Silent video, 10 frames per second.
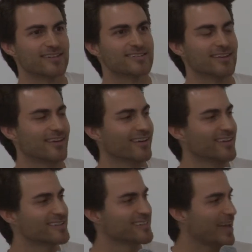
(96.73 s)
It's
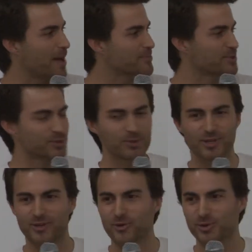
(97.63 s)
an
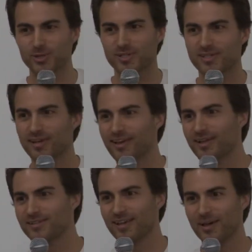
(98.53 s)
absolutely gorgeous day
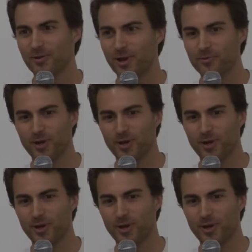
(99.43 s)
outside, right?